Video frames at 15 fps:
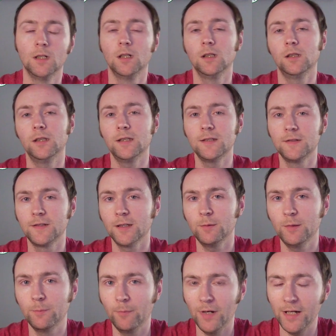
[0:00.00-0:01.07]
Ladies and
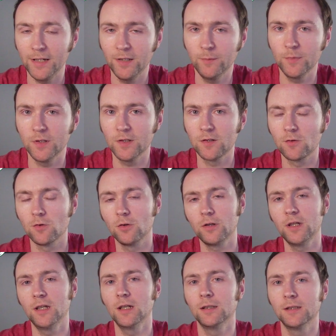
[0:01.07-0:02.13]
gentlemen, my name is
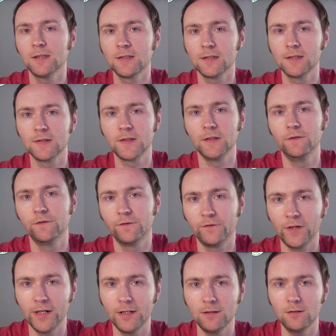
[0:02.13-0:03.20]
Korky, and this is the
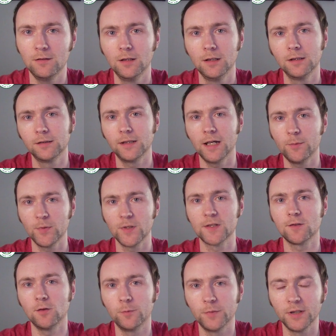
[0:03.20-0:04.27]
final database
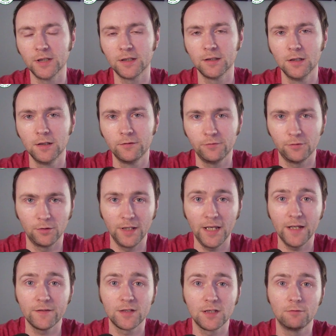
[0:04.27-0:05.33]
update for the
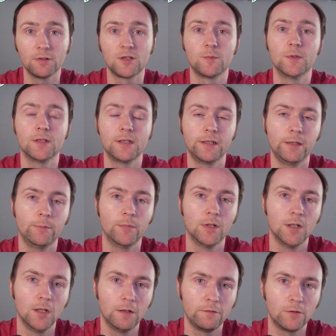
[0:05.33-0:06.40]
AFC Richmond team
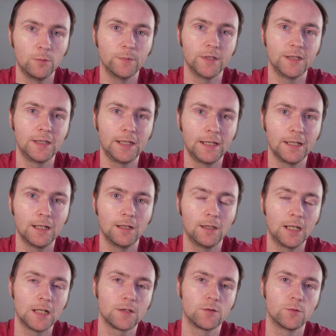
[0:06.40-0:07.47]
from the Ted
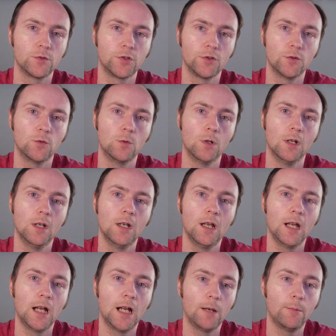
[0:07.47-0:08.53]
Lasso show.
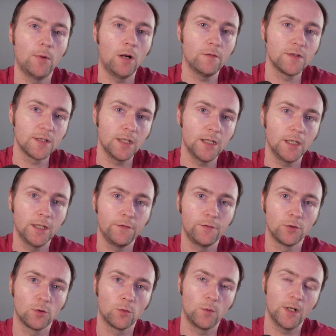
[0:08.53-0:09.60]
Obviously, if
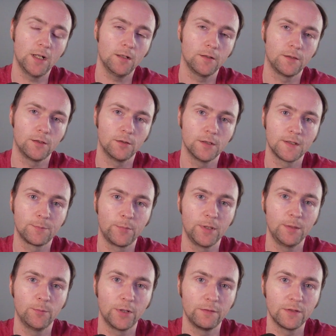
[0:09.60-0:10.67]
you're aware, there has
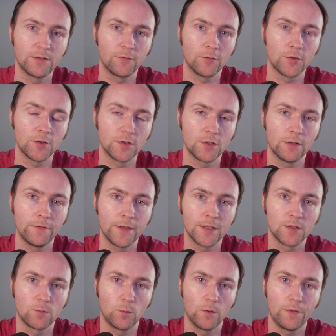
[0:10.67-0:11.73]
been previous versions of
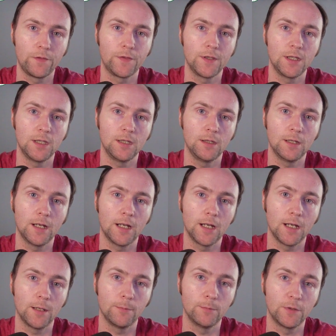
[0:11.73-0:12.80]
this with the
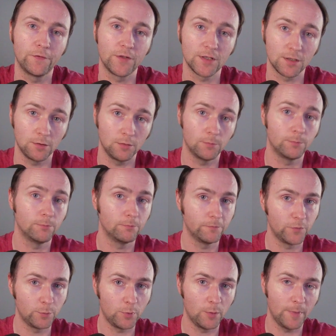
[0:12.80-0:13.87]
official
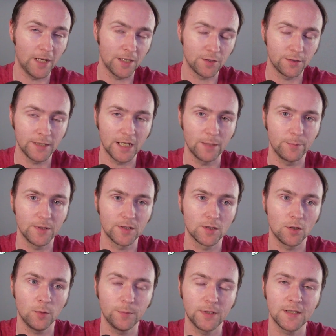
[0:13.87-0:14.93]
Football Manager database
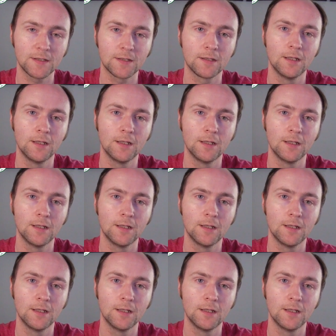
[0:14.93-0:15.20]
updates.